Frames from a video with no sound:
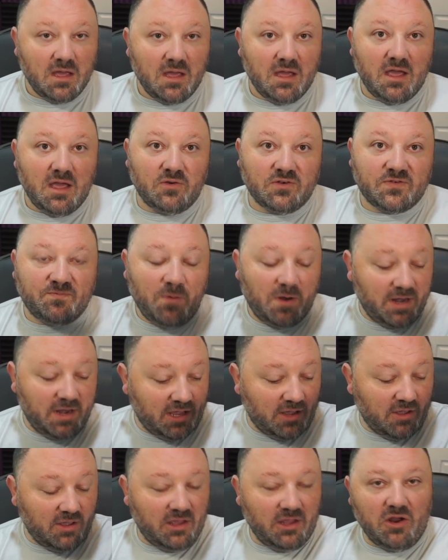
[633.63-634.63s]
It was
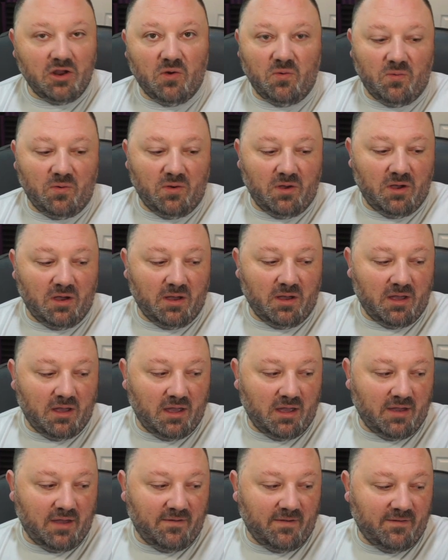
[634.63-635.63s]
funny, you know,
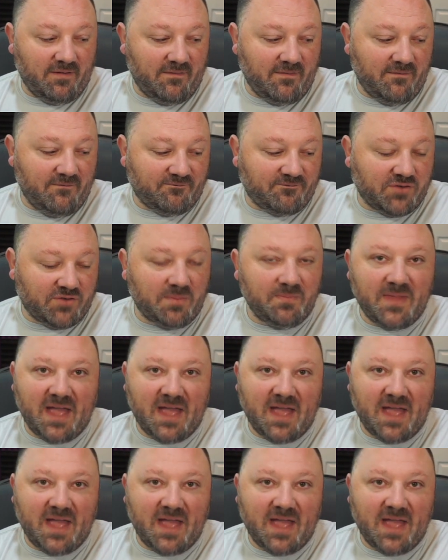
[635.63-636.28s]
from